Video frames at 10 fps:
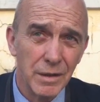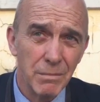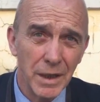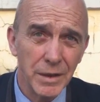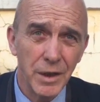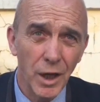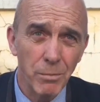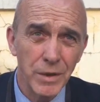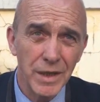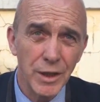The main
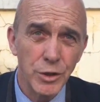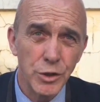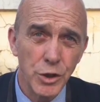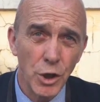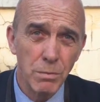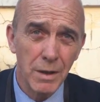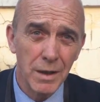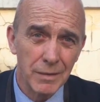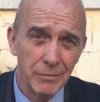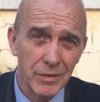culprit is
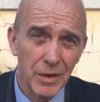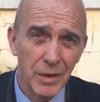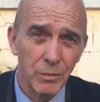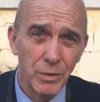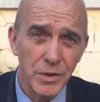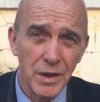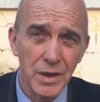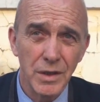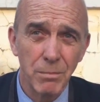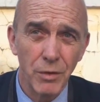Joba, which
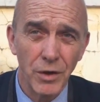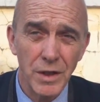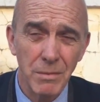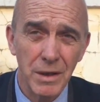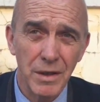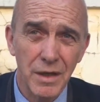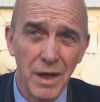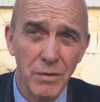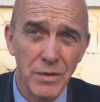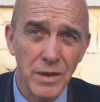is approximately
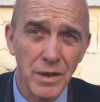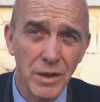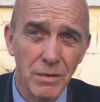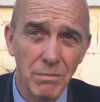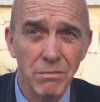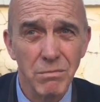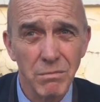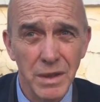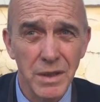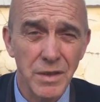1,000
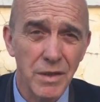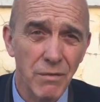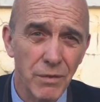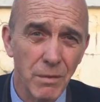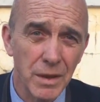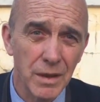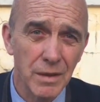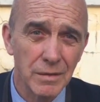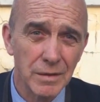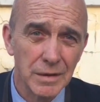meters from
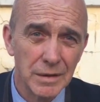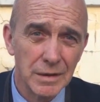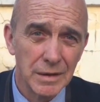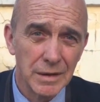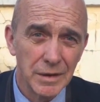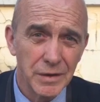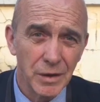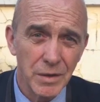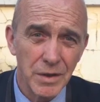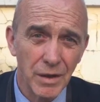here.
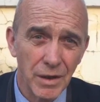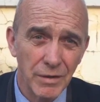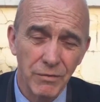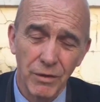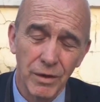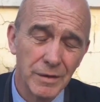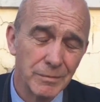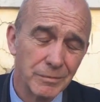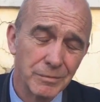So it's not that far.